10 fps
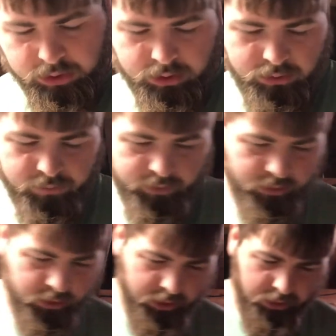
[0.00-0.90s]
over
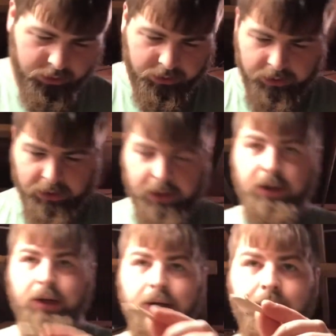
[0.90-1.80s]
quick,
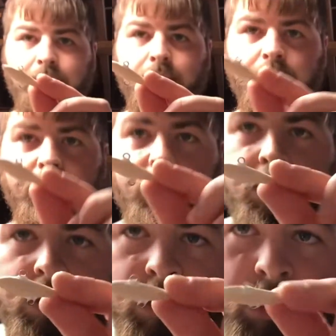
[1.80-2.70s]
and
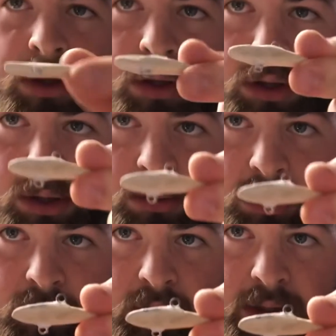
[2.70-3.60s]
I'm gonna
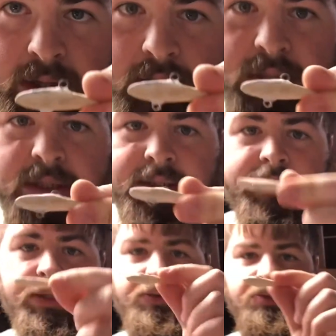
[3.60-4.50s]
let that
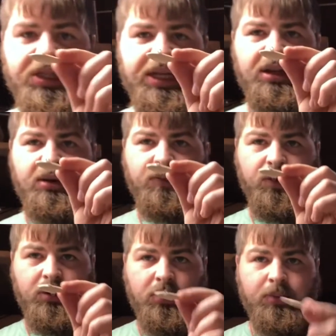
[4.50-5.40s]
just set up for a
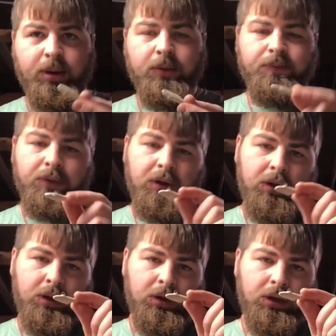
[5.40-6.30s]
little bit,
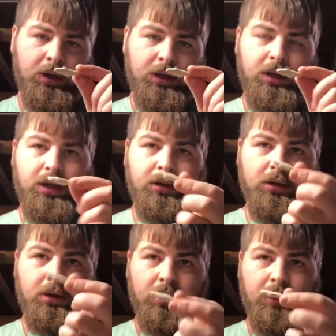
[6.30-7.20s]
and then
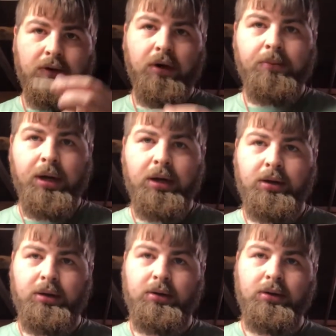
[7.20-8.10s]
I'll start painting it.
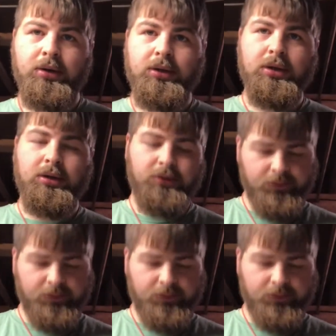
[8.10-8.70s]
So,